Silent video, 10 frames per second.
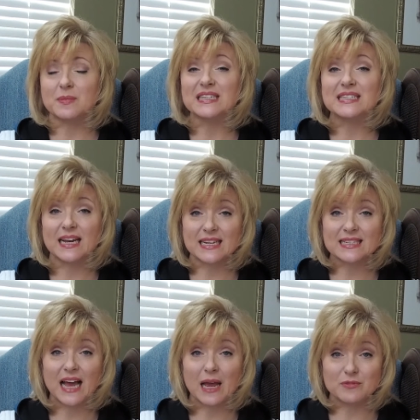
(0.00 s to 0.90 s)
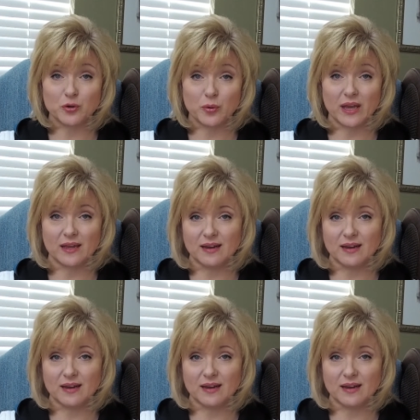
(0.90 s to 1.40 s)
is my second time doing it.